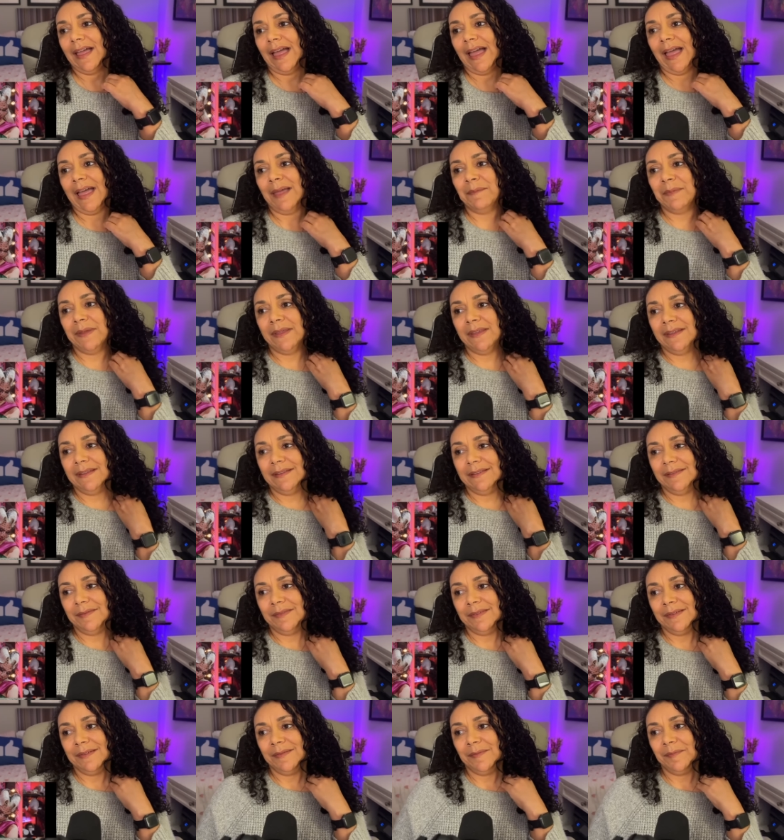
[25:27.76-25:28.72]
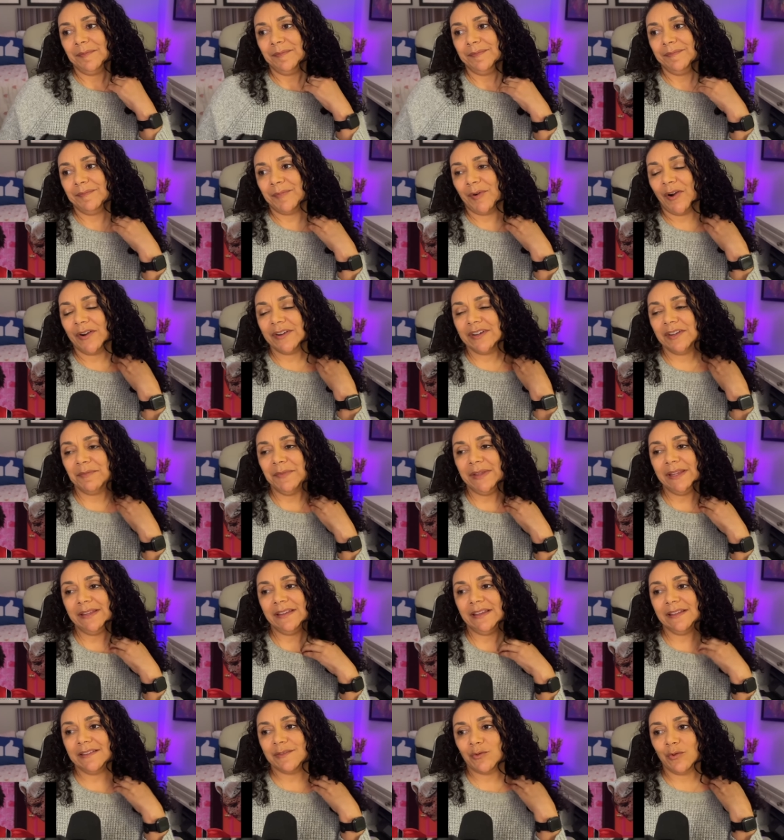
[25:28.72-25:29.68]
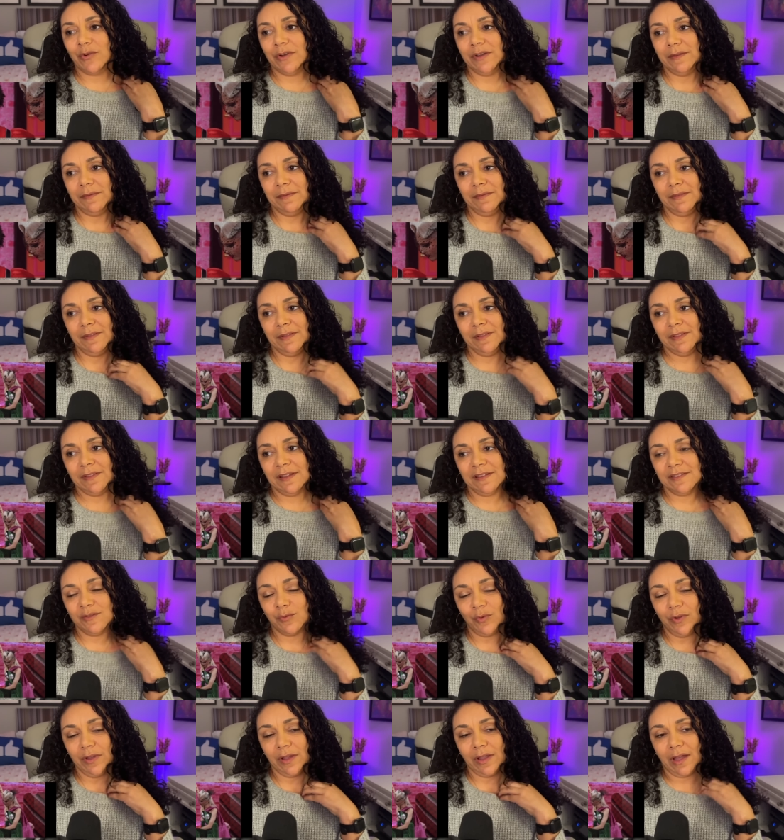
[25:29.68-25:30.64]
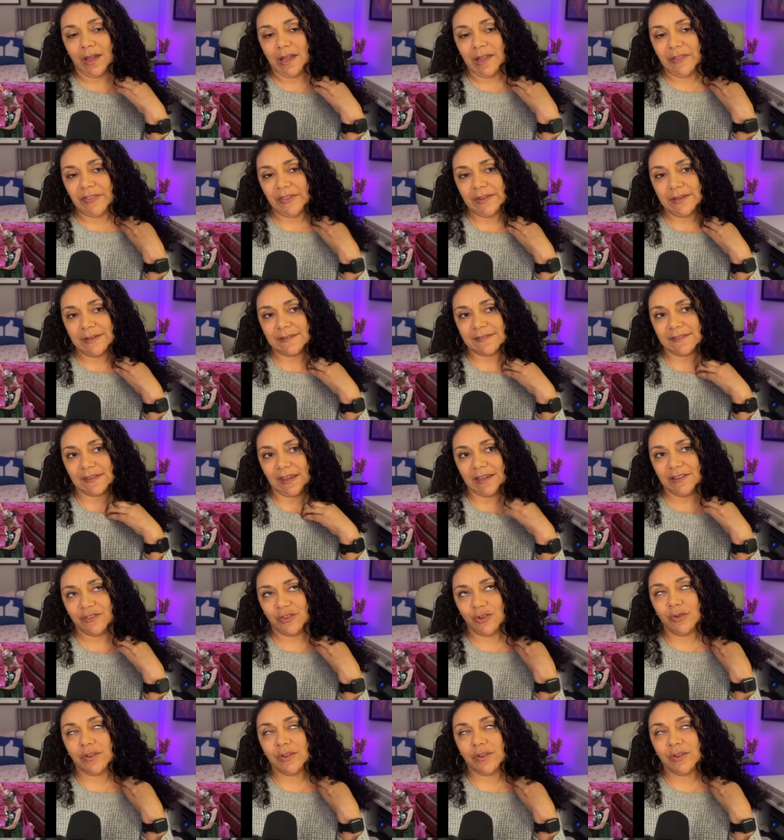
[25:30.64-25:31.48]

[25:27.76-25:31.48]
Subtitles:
I mean, part of me does want Gothy to stay too,